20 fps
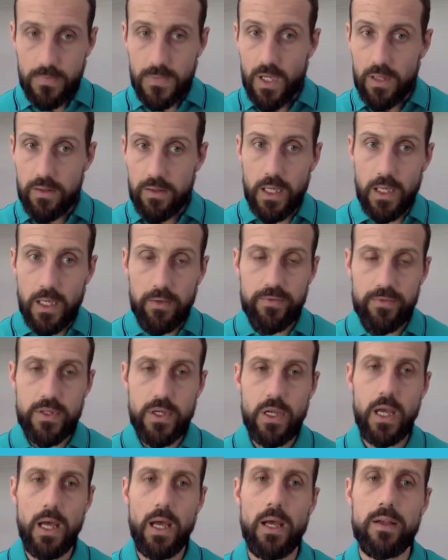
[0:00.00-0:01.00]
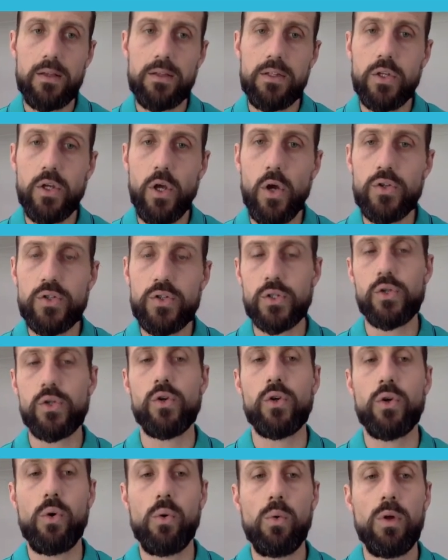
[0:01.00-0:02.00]
And then if you go to
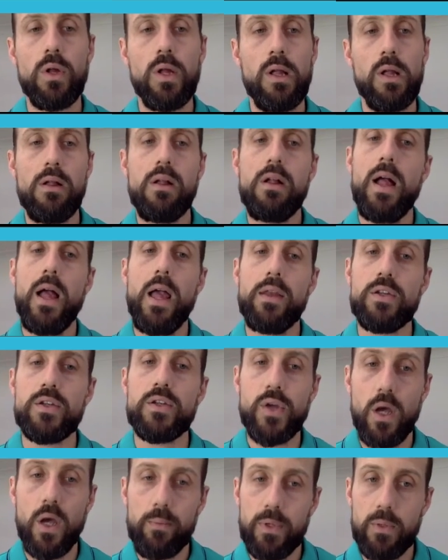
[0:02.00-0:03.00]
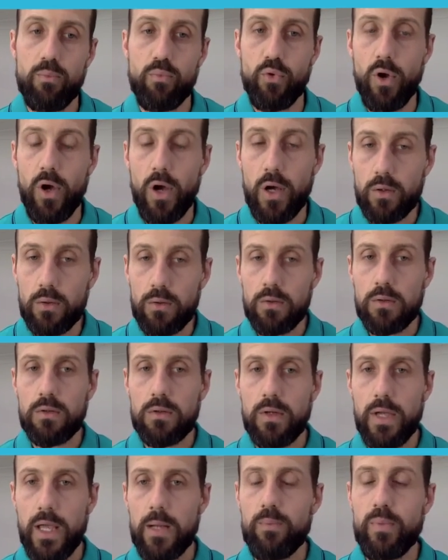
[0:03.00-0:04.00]
Google and you type in
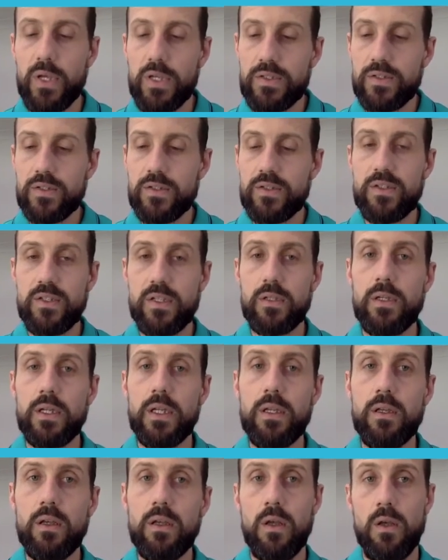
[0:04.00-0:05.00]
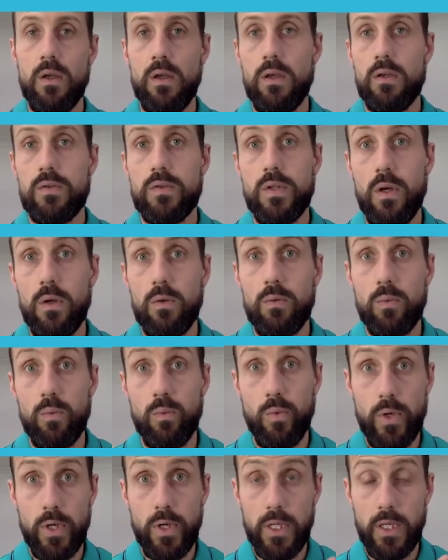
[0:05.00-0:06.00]
bridal headpieces Sydney, so
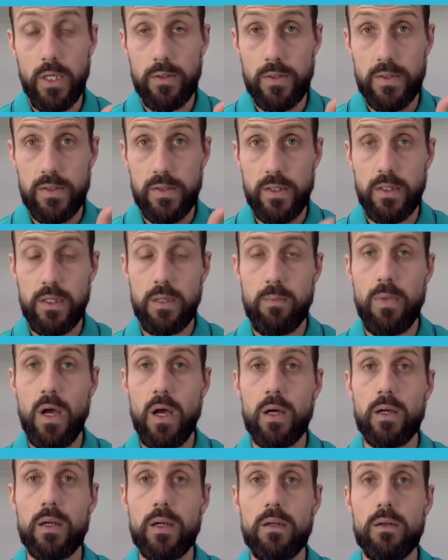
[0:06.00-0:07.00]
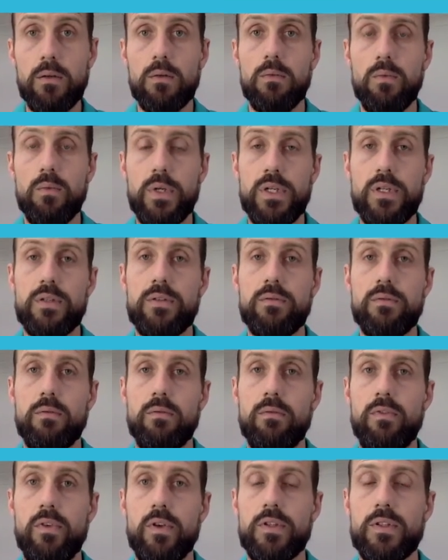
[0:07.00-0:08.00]
working in the Sydney market, which
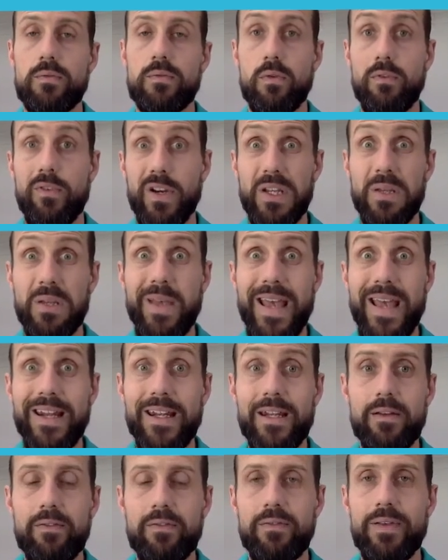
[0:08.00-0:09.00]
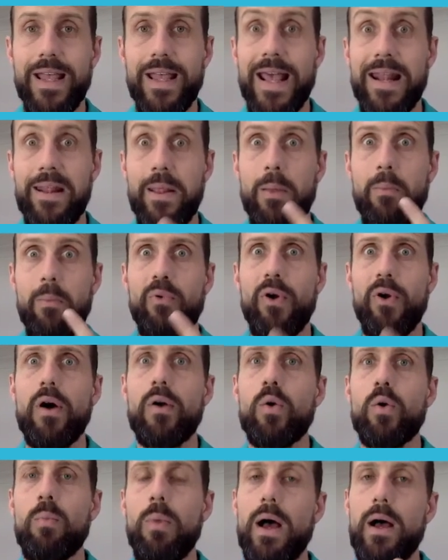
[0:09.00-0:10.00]
is first of all very competitive, and the
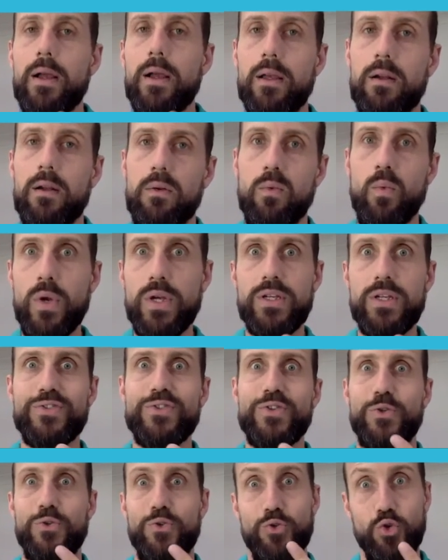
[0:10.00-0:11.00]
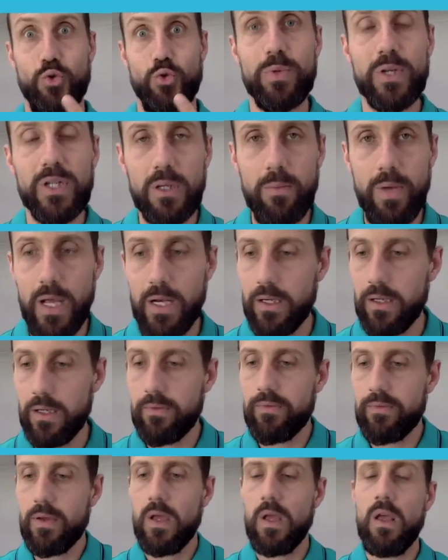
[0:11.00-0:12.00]
bridal market, which is super
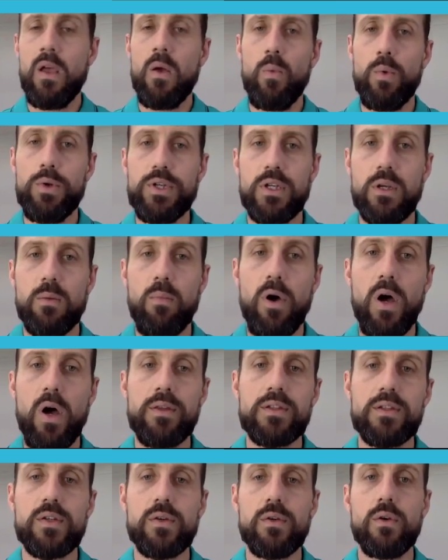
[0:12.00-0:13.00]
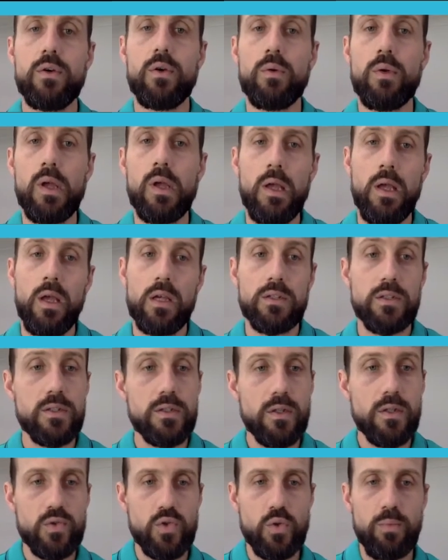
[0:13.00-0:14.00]
competitive, and you combine the two, she's
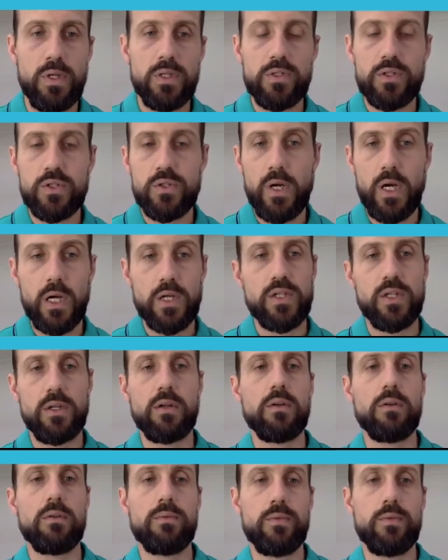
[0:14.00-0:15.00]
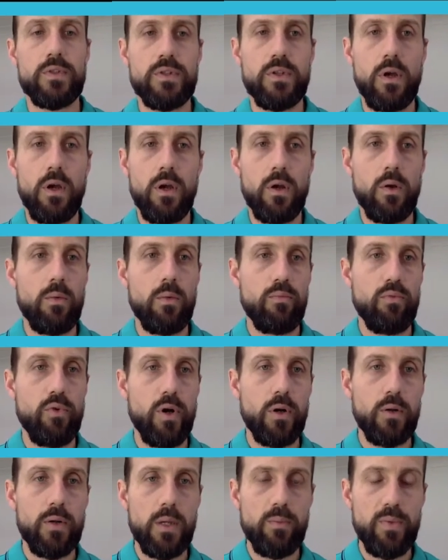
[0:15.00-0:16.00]
got tremendous traction. So
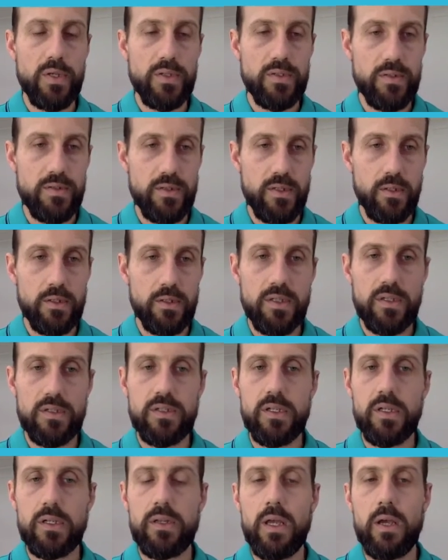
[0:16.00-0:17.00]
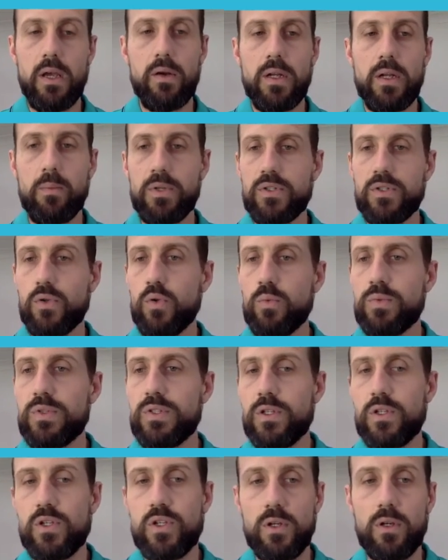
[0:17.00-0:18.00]
bridal headpieces Sydney, she's sitting there in number 2
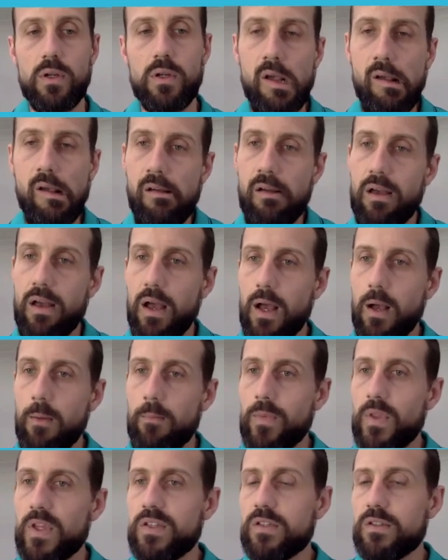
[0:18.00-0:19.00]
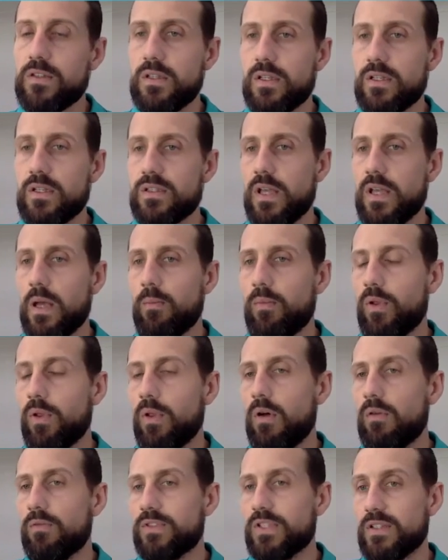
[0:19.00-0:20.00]
position. This is an
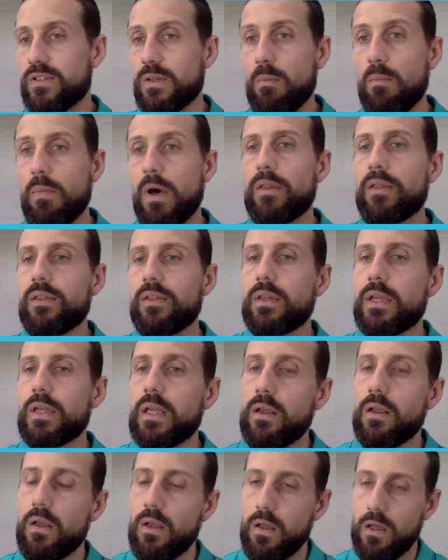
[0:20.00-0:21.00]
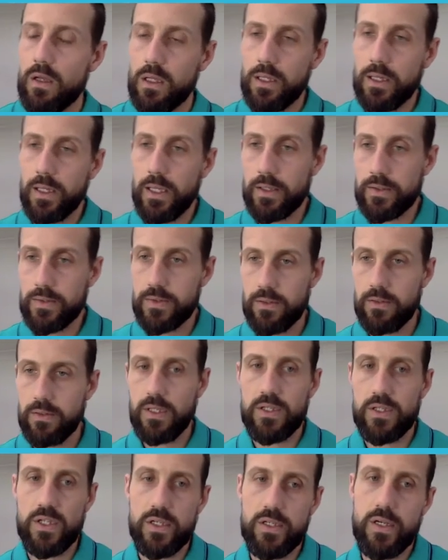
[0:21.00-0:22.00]
example of just a monthly clicks
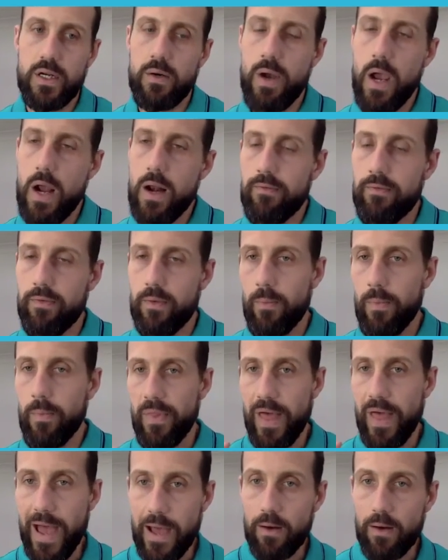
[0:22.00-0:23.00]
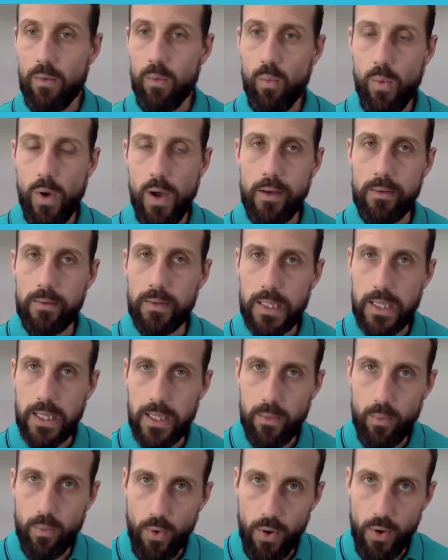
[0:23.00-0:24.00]
that she generated from that one
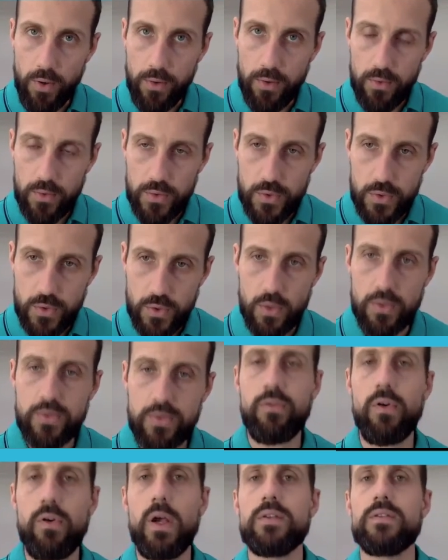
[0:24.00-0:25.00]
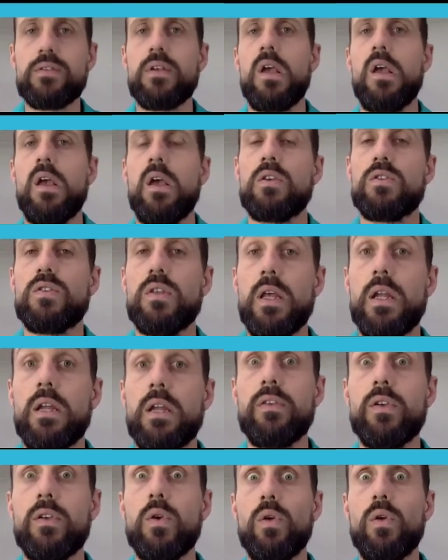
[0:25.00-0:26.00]
keyword search phrase. So then
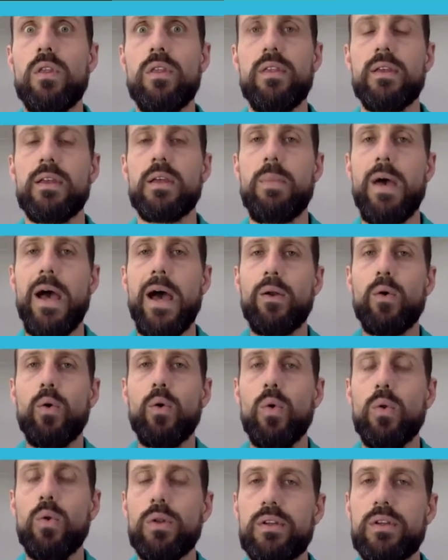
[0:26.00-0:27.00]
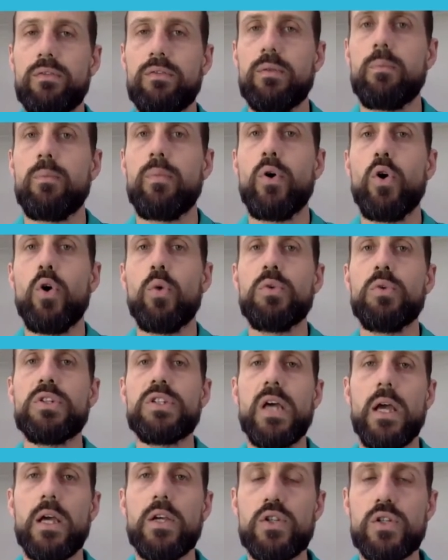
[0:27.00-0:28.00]
if you think about all the different
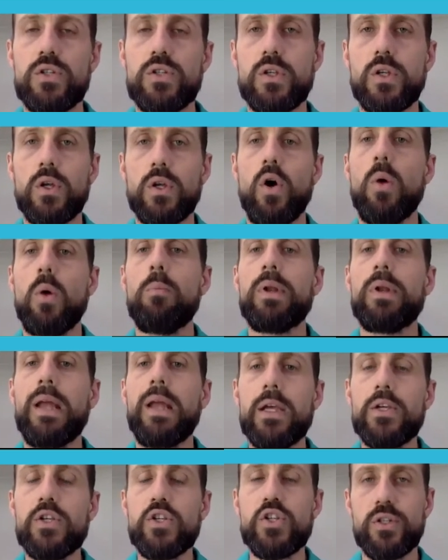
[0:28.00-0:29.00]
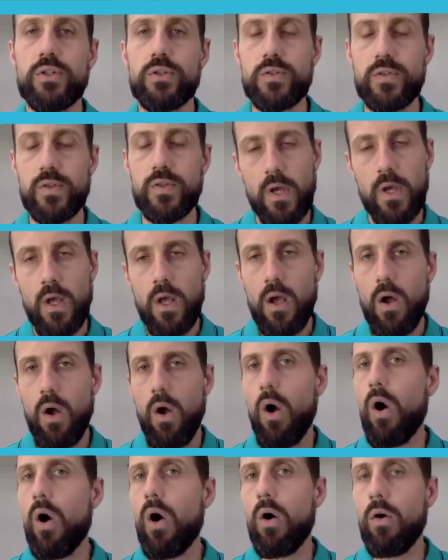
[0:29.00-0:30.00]
permutations and combinations
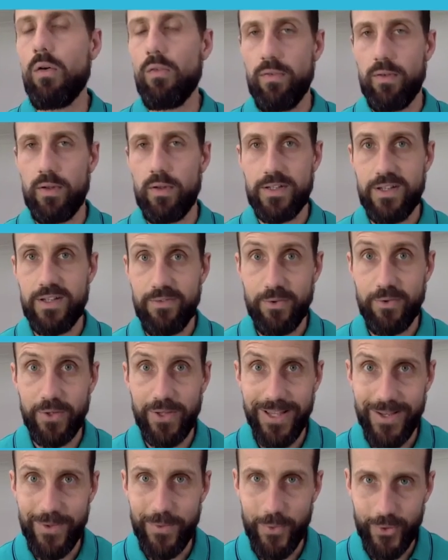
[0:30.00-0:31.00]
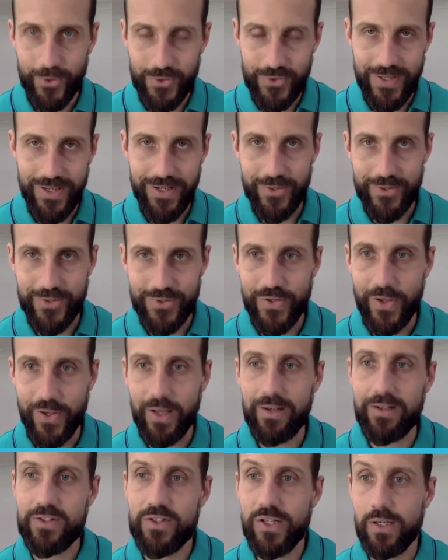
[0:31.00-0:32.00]
of different keywords that her site
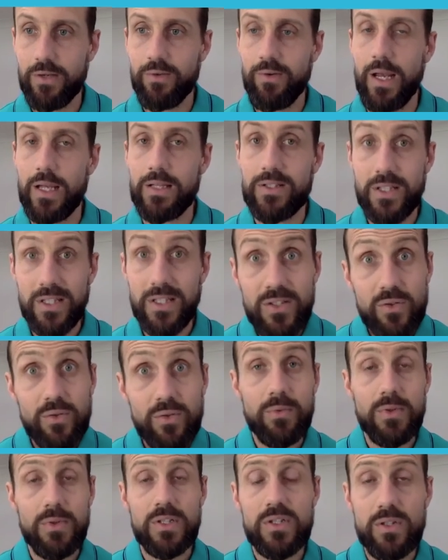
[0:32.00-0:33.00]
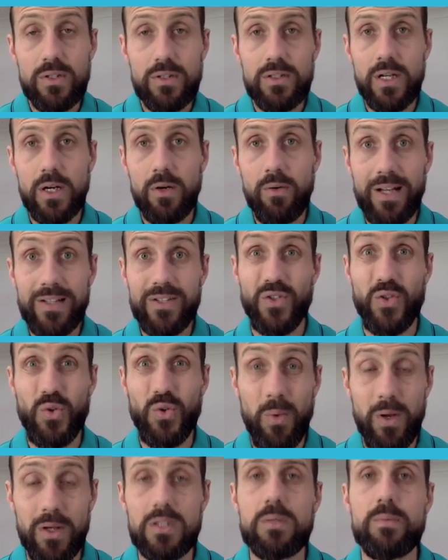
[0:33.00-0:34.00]
generates, it generates a
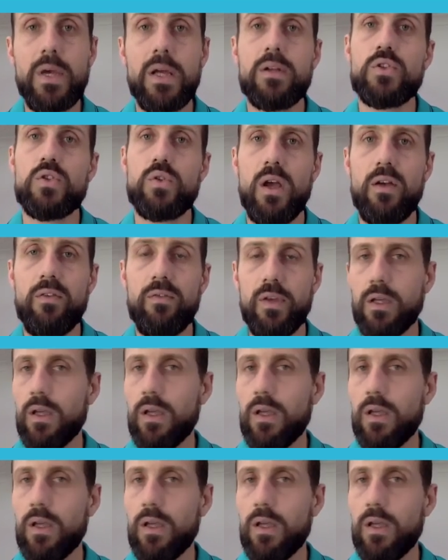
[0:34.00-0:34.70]
tremendous amount of traffic.